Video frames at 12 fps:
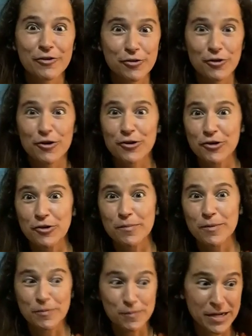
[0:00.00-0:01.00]
you're a
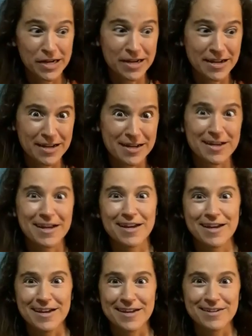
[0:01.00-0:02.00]
human being
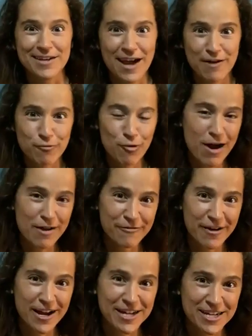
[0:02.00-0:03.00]
and you have
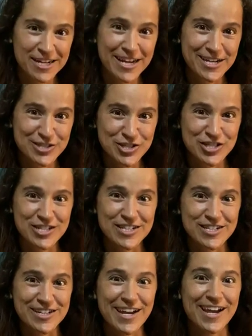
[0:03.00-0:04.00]
Wi-Fi
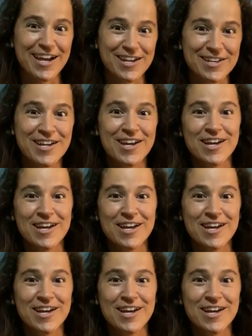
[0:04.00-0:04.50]
connection and